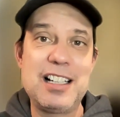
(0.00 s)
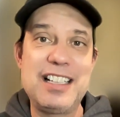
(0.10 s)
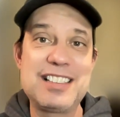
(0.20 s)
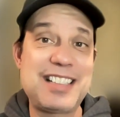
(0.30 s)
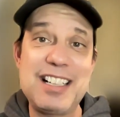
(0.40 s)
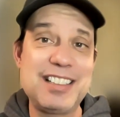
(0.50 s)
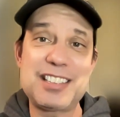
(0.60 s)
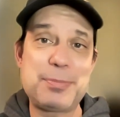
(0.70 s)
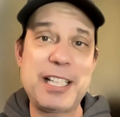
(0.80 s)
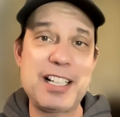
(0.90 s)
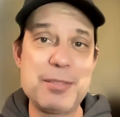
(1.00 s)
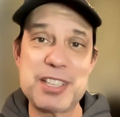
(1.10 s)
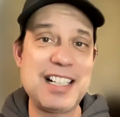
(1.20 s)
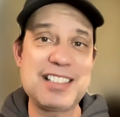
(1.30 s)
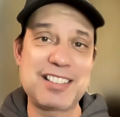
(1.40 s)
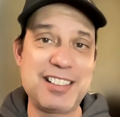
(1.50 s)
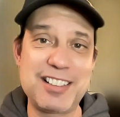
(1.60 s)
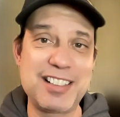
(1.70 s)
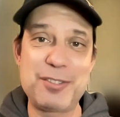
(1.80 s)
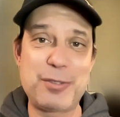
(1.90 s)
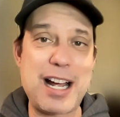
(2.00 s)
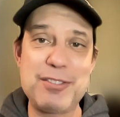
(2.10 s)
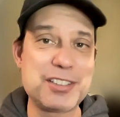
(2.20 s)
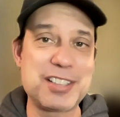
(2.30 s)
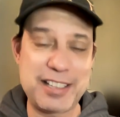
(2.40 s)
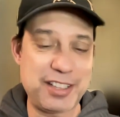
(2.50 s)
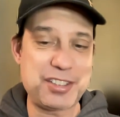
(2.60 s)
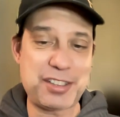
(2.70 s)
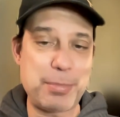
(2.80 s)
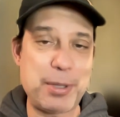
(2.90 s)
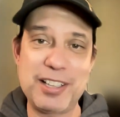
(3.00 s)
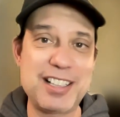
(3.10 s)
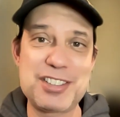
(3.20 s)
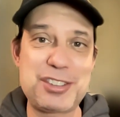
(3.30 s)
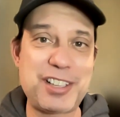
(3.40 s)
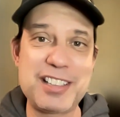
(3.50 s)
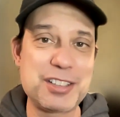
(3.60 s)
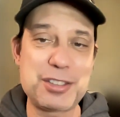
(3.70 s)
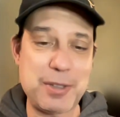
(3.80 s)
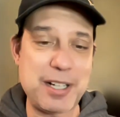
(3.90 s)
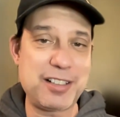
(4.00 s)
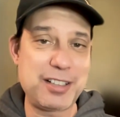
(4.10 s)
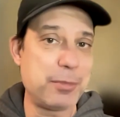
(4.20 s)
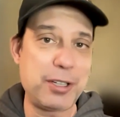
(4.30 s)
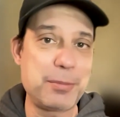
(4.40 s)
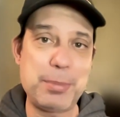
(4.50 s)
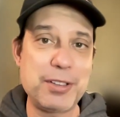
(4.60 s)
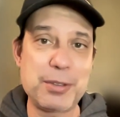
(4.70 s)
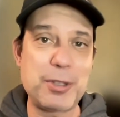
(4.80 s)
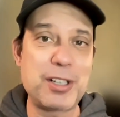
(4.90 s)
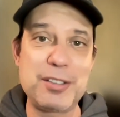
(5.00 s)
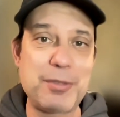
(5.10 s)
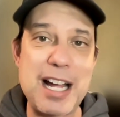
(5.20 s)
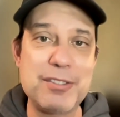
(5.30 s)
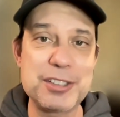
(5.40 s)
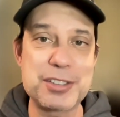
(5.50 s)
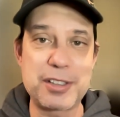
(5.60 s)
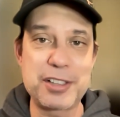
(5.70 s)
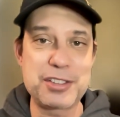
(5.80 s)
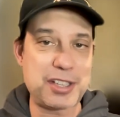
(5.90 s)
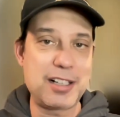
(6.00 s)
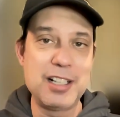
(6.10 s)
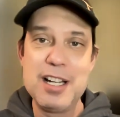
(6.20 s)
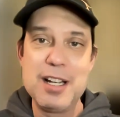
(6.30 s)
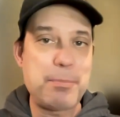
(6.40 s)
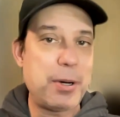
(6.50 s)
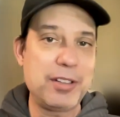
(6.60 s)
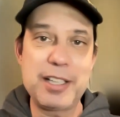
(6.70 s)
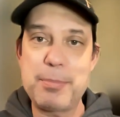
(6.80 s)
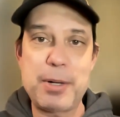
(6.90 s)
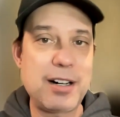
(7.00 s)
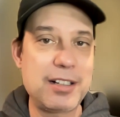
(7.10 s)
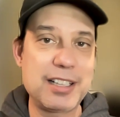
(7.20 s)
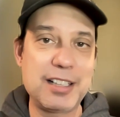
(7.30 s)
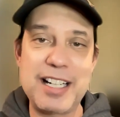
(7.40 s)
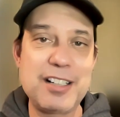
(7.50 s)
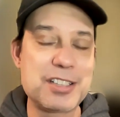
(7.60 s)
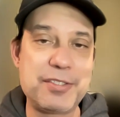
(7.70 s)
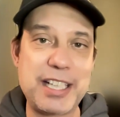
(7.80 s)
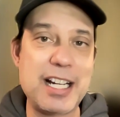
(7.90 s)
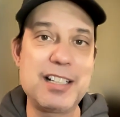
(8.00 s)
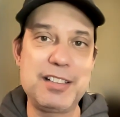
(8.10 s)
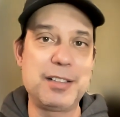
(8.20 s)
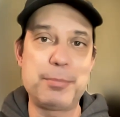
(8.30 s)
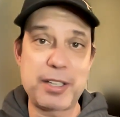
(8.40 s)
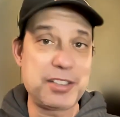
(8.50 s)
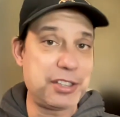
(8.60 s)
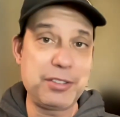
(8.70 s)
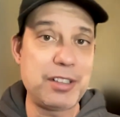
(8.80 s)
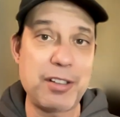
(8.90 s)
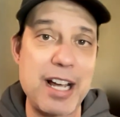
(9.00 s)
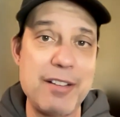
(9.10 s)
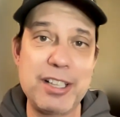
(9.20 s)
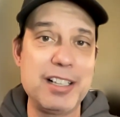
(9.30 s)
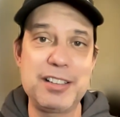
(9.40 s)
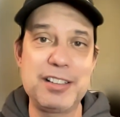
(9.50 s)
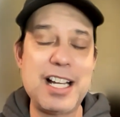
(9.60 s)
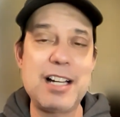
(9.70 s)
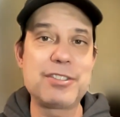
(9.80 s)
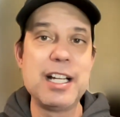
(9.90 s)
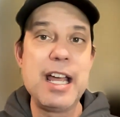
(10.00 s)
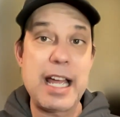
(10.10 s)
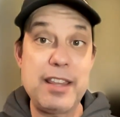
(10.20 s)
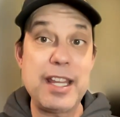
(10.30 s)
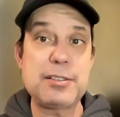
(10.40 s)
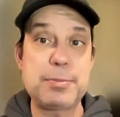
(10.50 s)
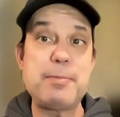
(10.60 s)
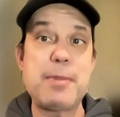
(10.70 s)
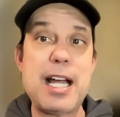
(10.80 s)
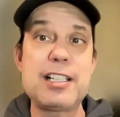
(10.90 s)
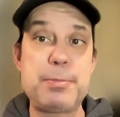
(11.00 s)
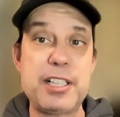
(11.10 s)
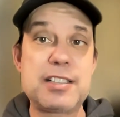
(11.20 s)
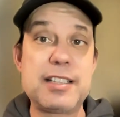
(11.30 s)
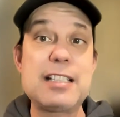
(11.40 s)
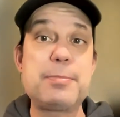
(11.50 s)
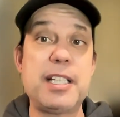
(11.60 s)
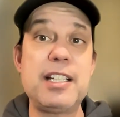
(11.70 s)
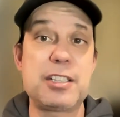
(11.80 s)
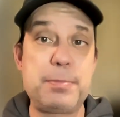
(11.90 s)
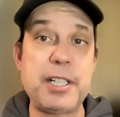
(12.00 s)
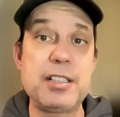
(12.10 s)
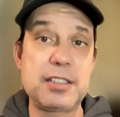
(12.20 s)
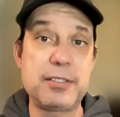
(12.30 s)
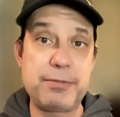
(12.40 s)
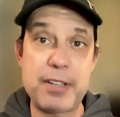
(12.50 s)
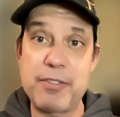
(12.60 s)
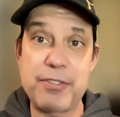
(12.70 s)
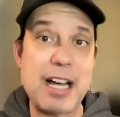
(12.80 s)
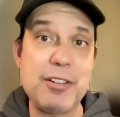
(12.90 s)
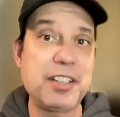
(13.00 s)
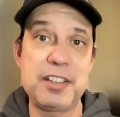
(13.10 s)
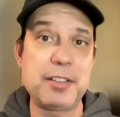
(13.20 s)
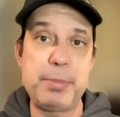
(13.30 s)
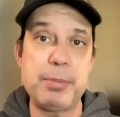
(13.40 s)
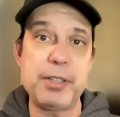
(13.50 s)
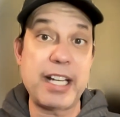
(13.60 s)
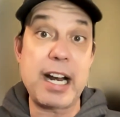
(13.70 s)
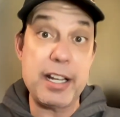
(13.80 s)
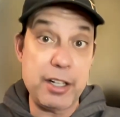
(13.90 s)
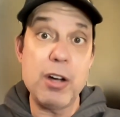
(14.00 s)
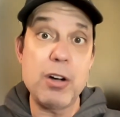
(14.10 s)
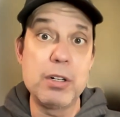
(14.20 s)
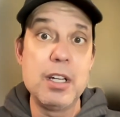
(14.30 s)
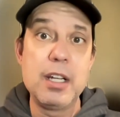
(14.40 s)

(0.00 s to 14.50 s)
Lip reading: Instead, it just becomes less clear. It unravels like you start pulling in a string to the sweater, and the more you pull, the more it unravels. Or you start pulling apart the layers of the onion, and pretty soon you don't have an onion left. And that's been my experience, and that's been the experience of thousands of people that I know